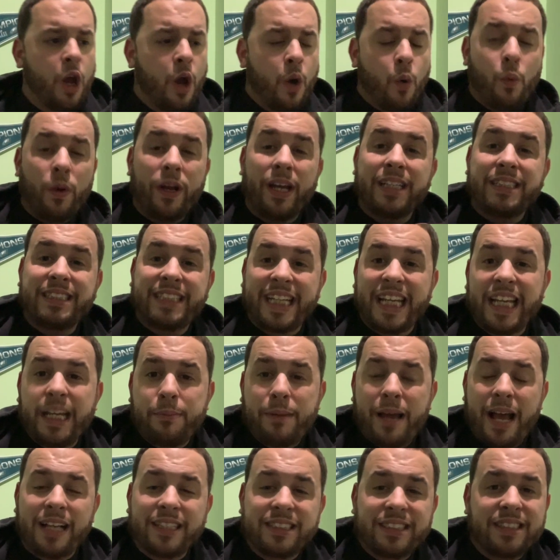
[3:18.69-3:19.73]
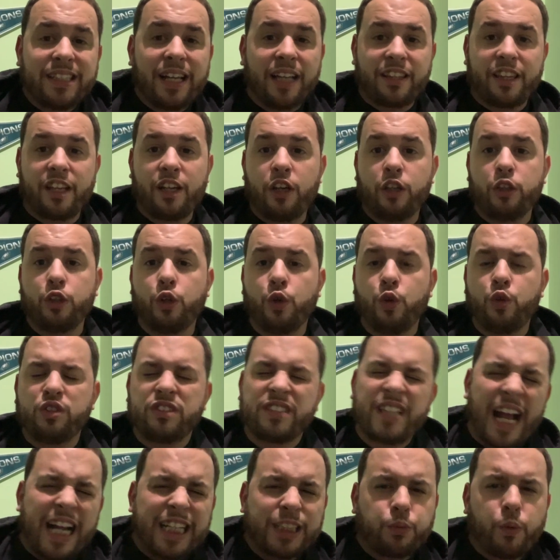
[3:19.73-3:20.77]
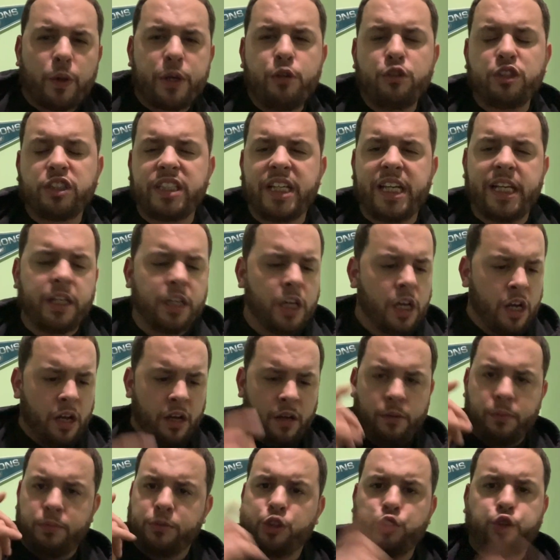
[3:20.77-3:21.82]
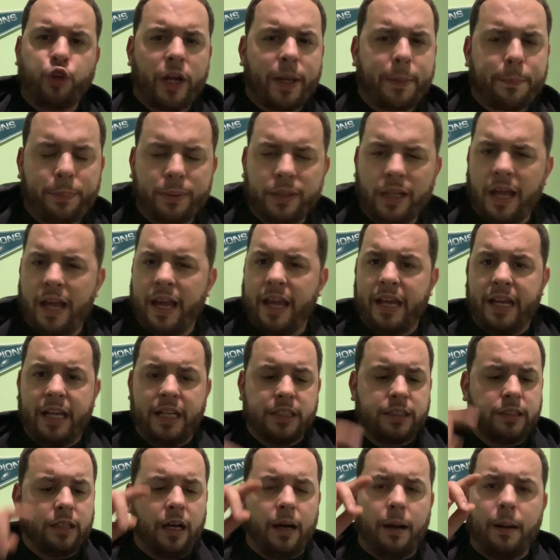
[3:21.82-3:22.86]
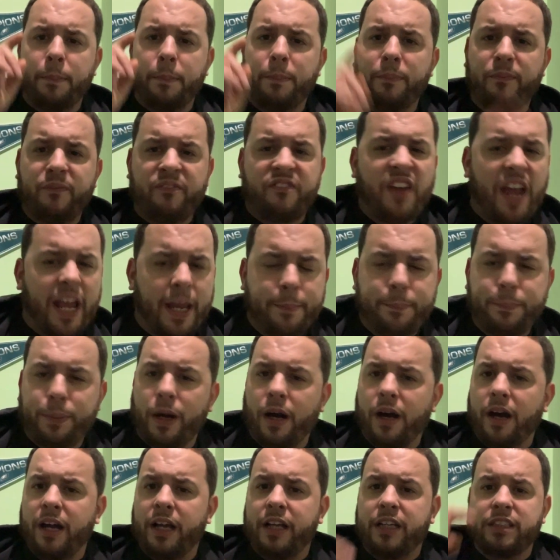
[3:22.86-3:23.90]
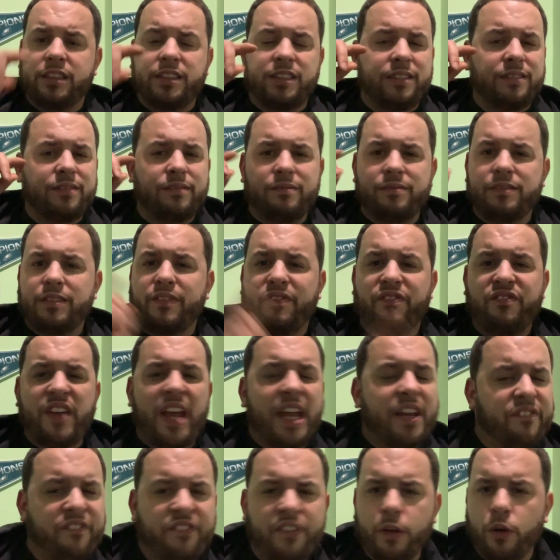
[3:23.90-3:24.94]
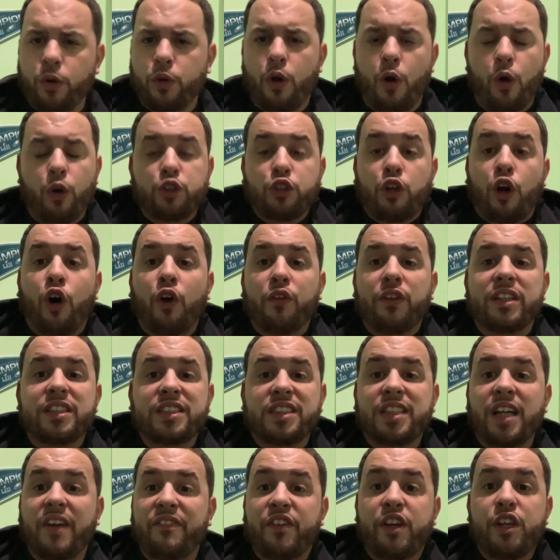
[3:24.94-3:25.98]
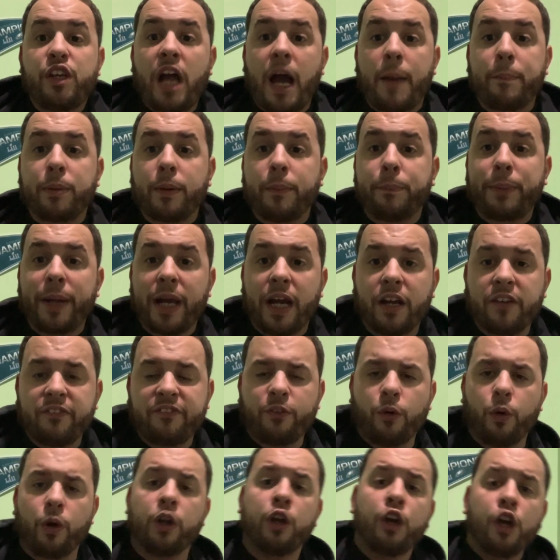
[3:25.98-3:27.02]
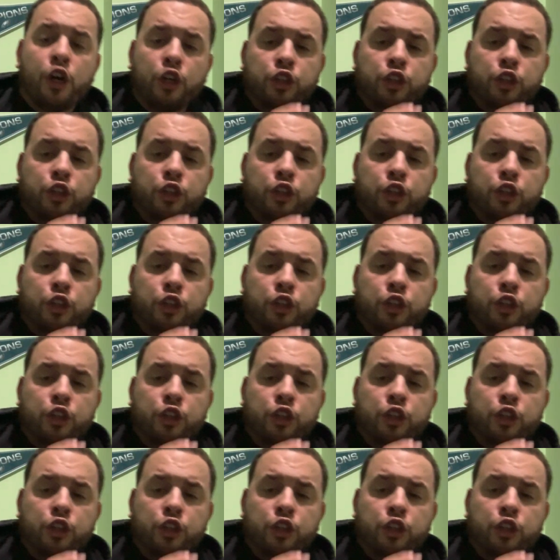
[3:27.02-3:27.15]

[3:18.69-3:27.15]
When a team has nothing to lose, that's when you see trick plays, fake punts, fake field goals, all the stuff you're not prepared for.